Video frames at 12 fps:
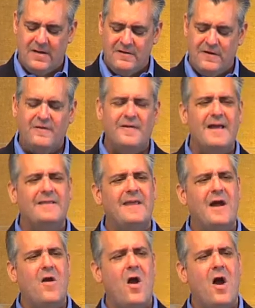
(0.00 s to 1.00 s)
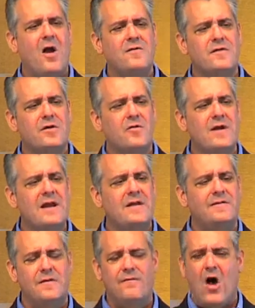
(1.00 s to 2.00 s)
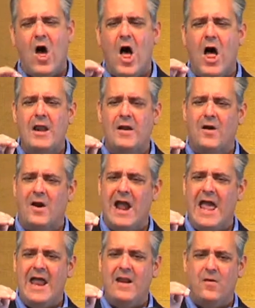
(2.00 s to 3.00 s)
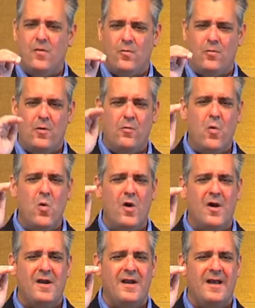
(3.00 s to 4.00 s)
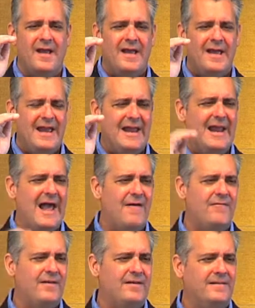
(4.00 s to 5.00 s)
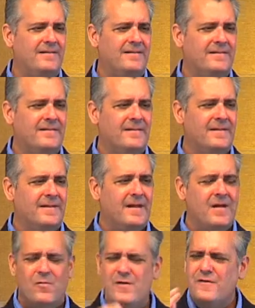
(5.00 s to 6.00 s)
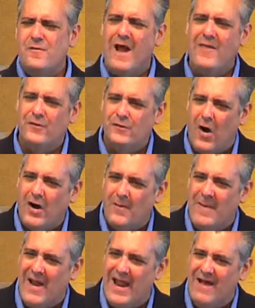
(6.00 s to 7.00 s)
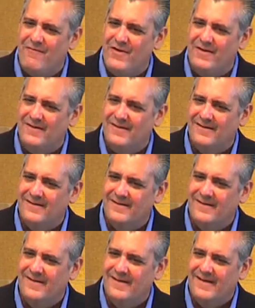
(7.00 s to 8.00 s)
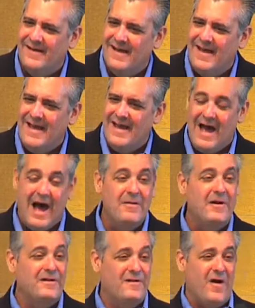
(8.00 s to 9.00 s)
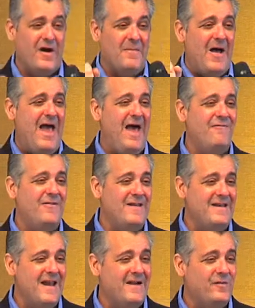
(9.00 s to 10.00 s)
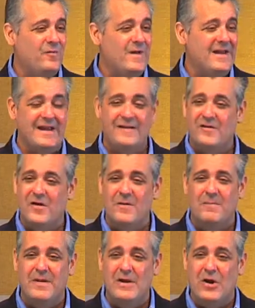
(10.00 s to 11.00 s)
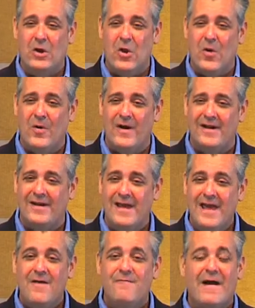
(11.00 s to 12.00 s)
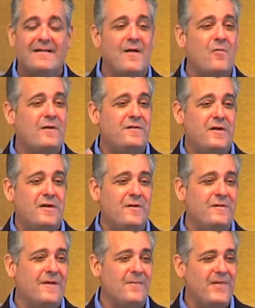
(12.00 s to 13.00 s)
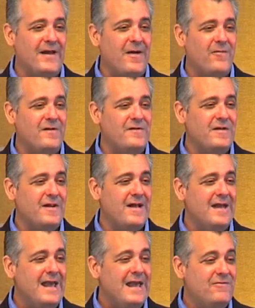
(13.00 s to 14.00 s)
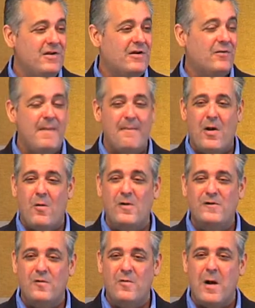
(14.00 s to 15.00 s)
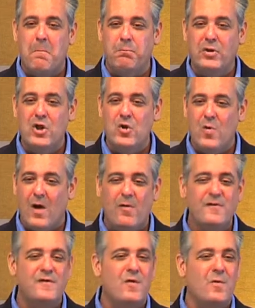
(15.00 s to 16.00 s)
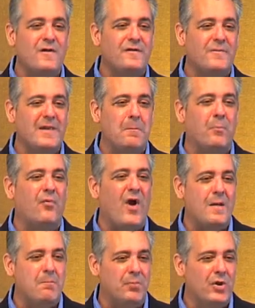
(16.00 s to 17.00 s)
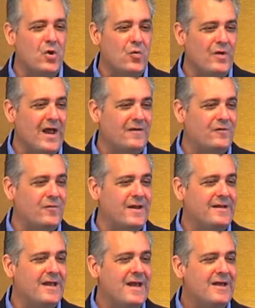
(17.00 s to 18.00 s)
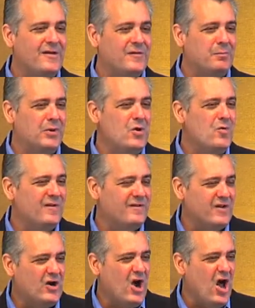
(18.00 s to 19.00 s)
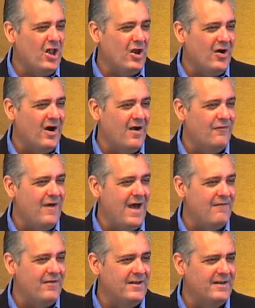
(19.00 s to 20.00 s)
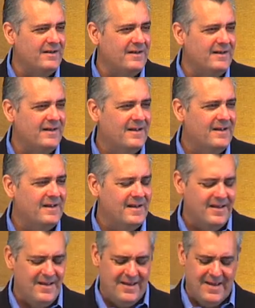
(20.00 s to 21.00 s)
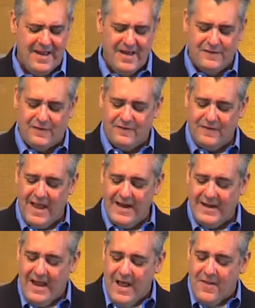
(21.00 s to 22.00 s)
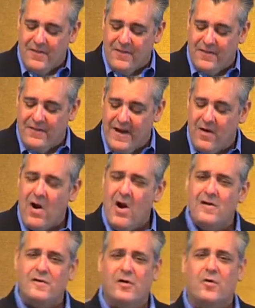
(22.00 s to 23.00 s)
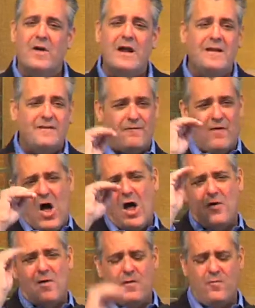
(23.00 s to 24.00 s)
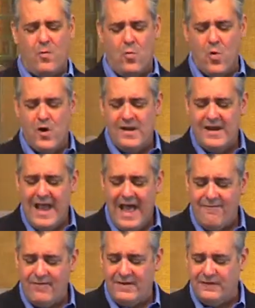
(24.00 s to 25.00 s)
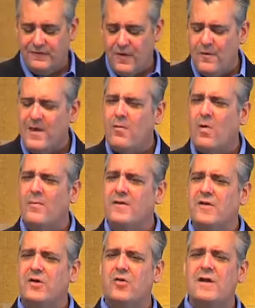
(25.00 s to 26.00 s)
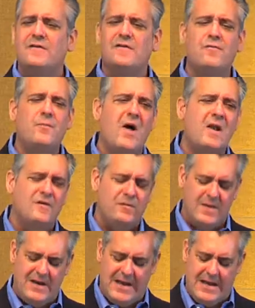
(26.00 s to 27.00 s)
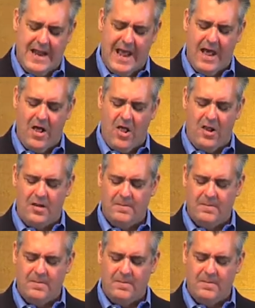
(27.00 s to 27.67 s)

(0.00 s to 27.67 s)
just like there are degrees of honor and reward in heaven. Wouldn't you rather talk about heaven? I'm going to talk about heaven next week. It's going to be glory. In fact, I want you to do something. I want you to, if you can remember, I want you to wear blue. I want you to wear something bright blue next week because blue is the color of heaven. Just like there are degrees of honor and reward in heaven, so there will be degrees of punishment in hell.